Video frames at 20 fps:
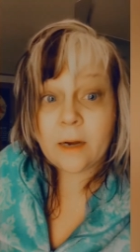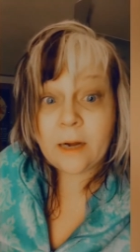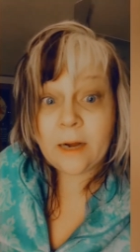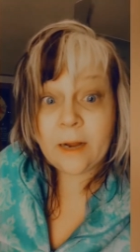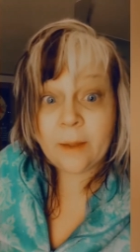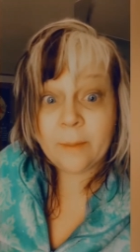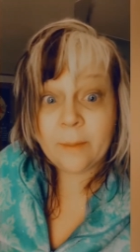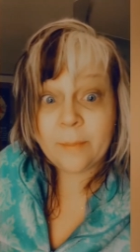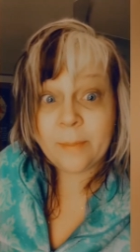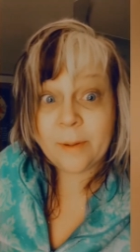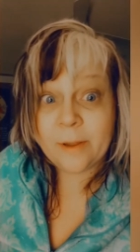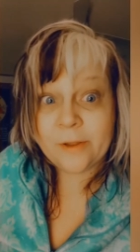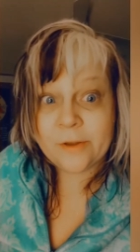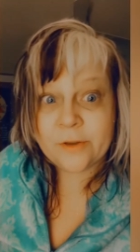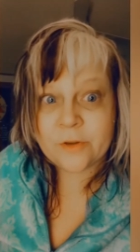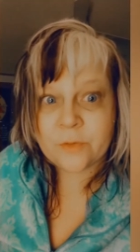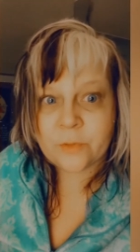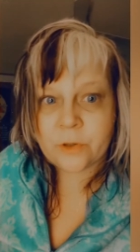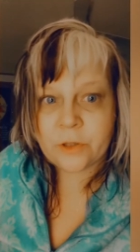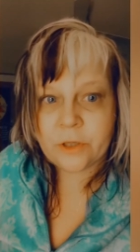Now my
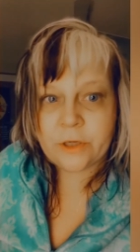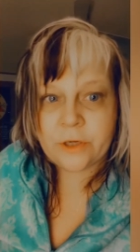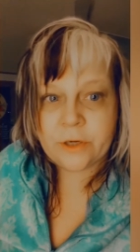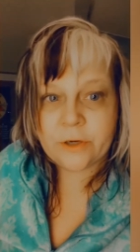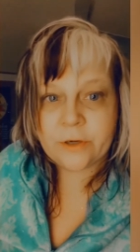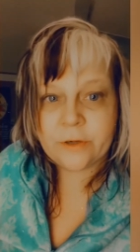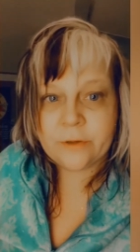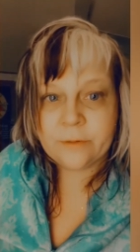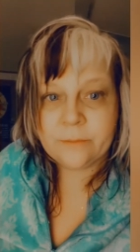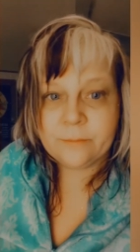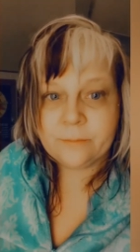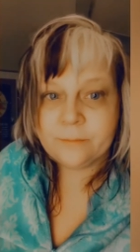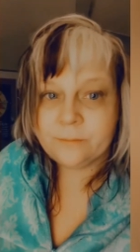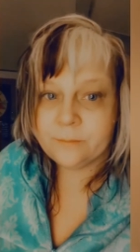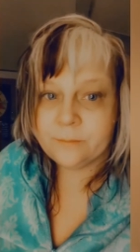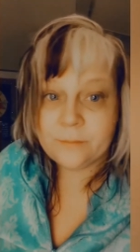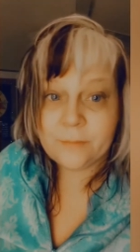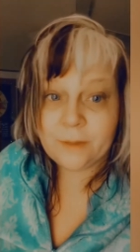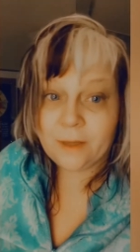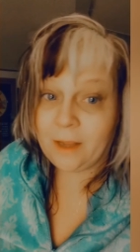belly's really hurting.
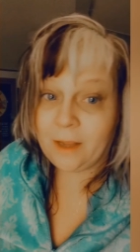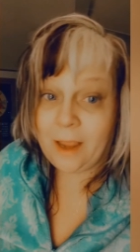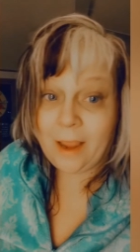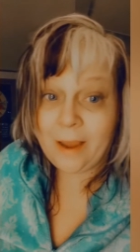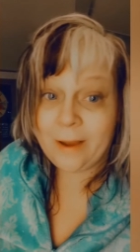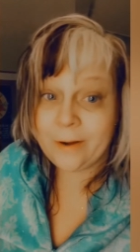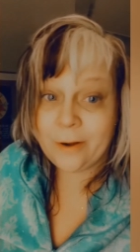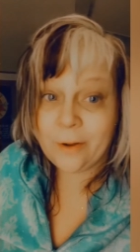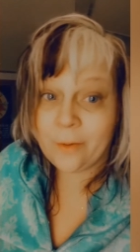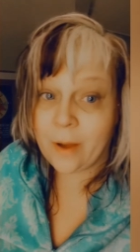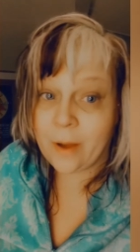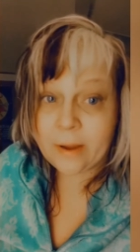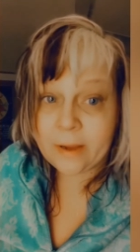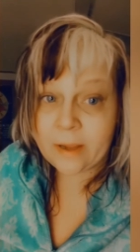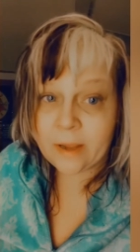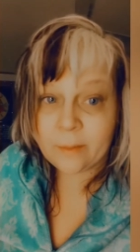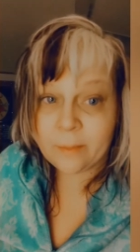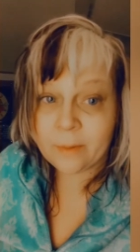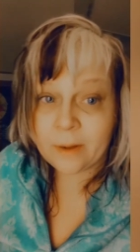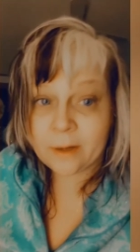I know I
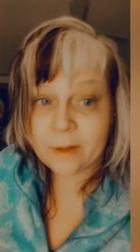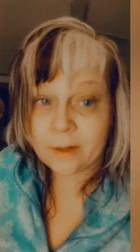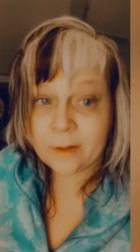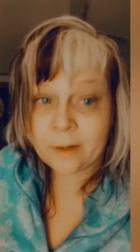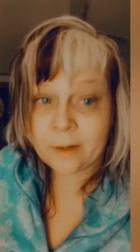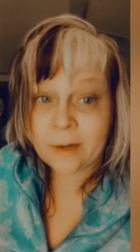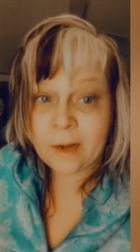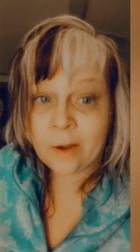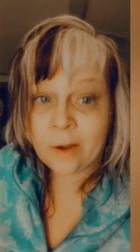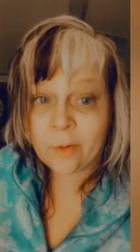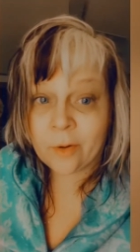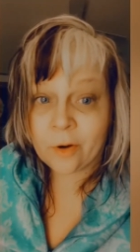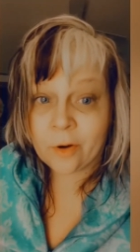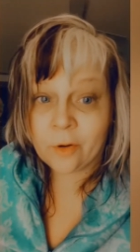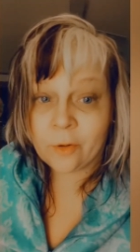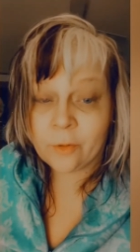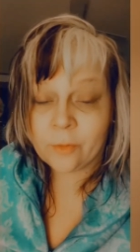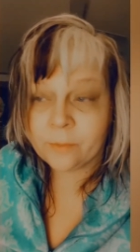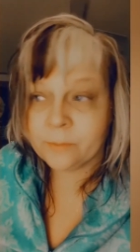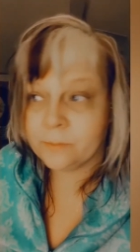can't make it an hour
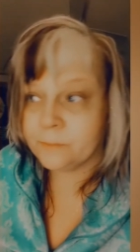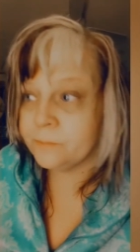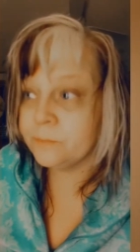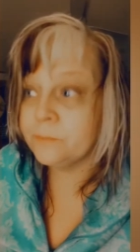home.